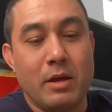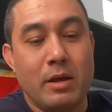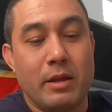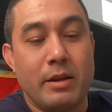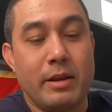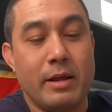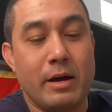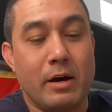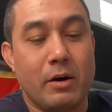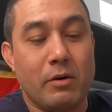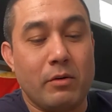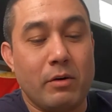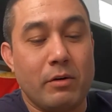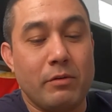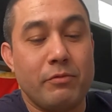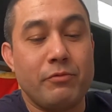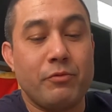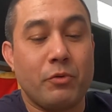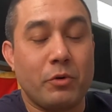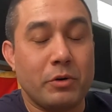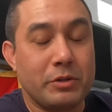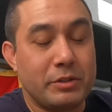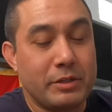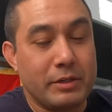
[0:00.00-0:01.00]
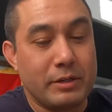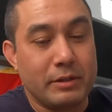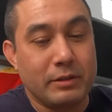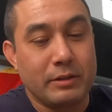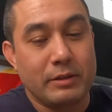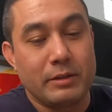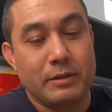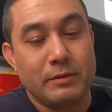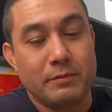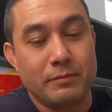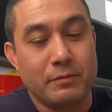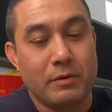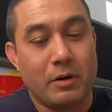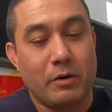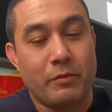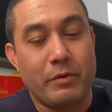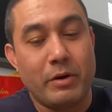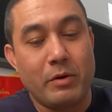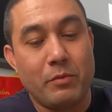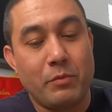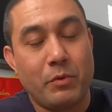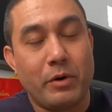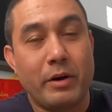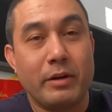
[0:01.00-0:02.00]
Now, fortunately,
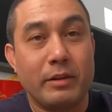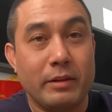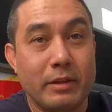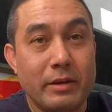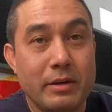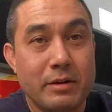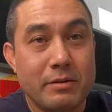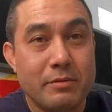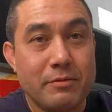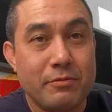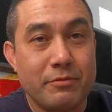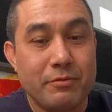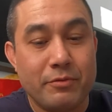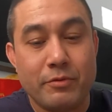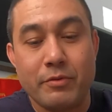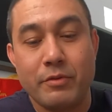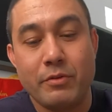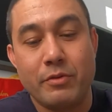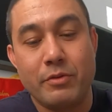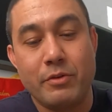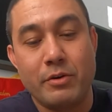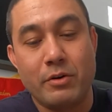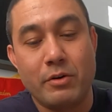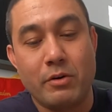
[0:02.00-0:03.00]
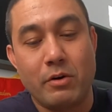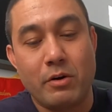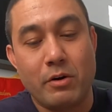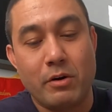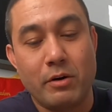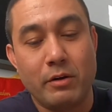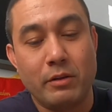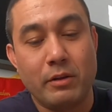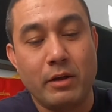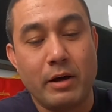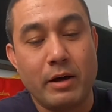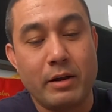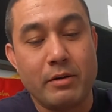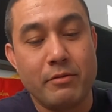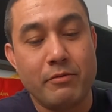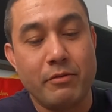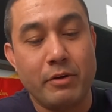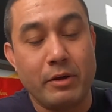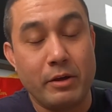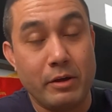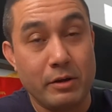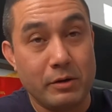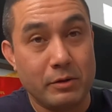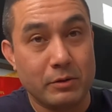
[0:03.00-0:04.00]
around where I live, there are a lot of
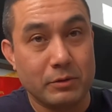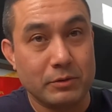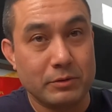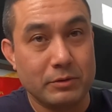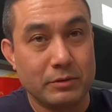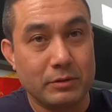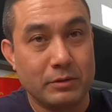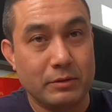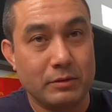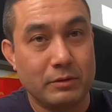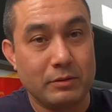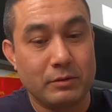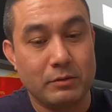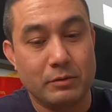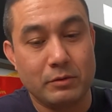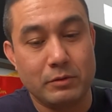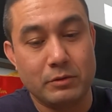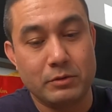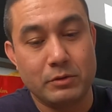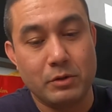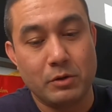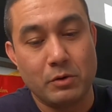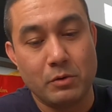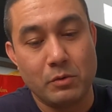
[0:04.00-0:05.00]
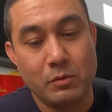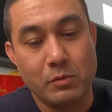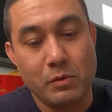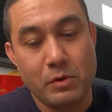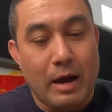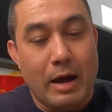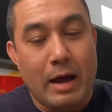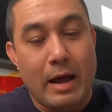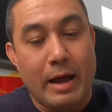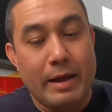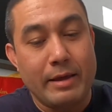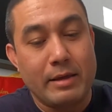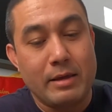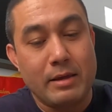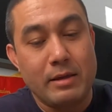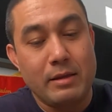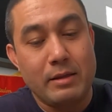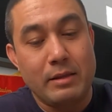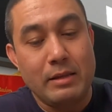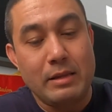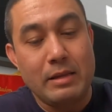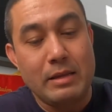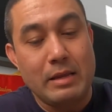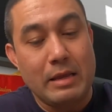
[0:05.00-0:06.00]
hills, so I
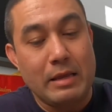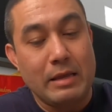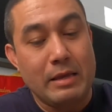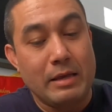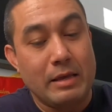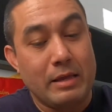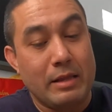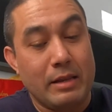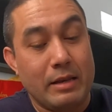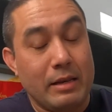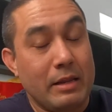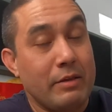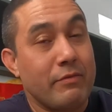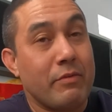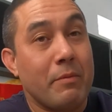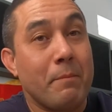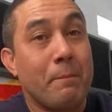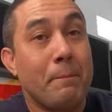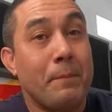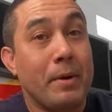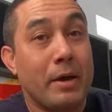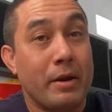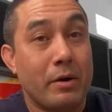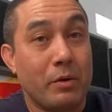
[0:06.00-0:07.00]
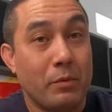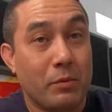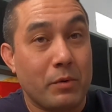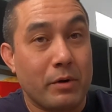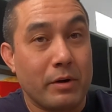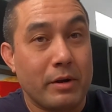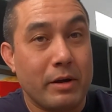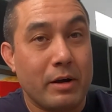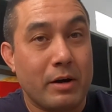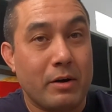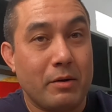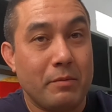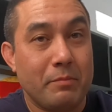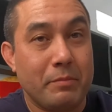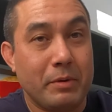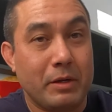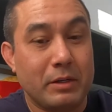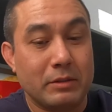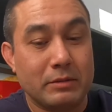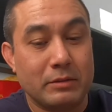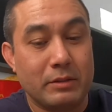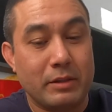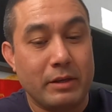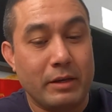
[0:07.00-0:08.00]
can get an even better workout
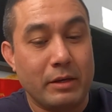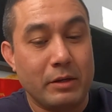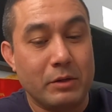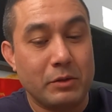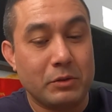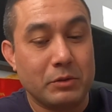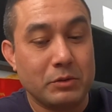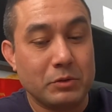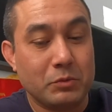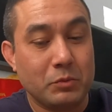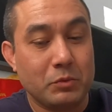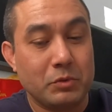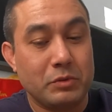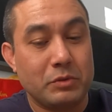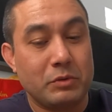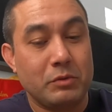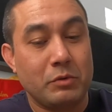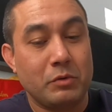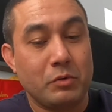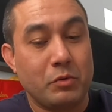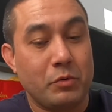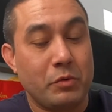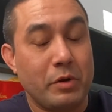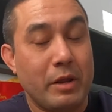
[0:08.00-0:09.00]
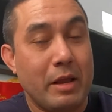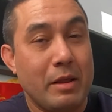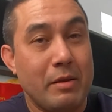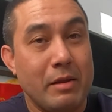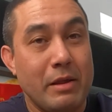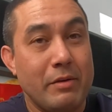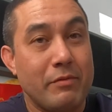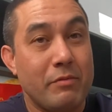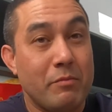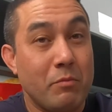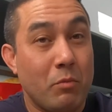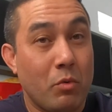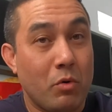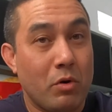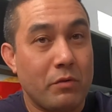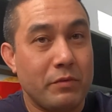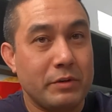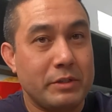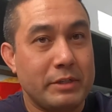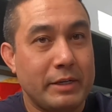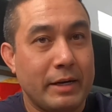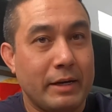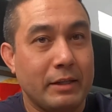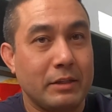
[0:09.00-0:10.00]
because the hills would create even more of a
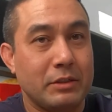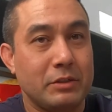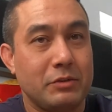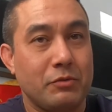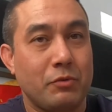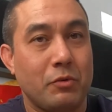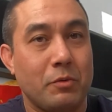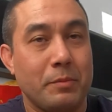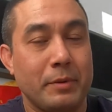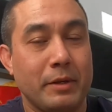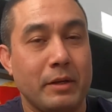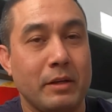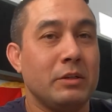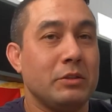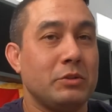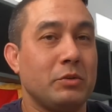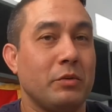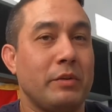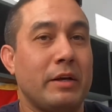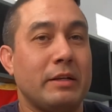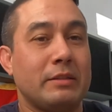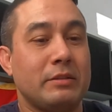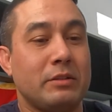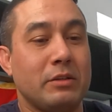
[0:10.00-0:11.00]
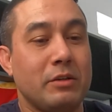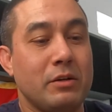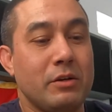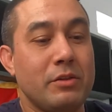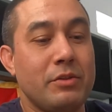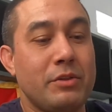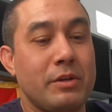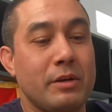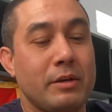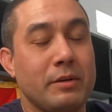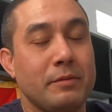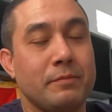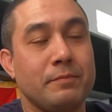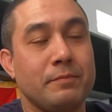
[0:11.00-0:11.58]
challenge for me. So that's the good thing.